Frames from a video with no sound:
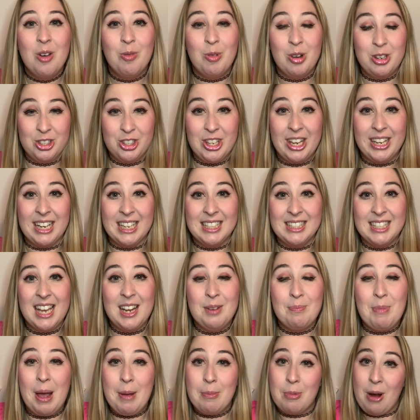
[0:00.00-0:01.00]
which like I
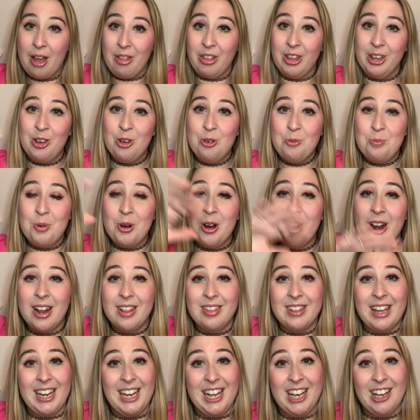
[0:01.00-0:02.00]
said, by Bradley Cooper
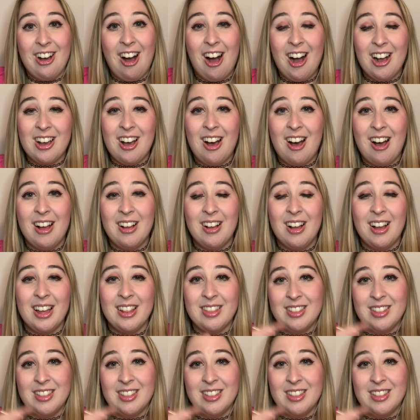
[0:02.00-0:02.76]
and Lady Gaga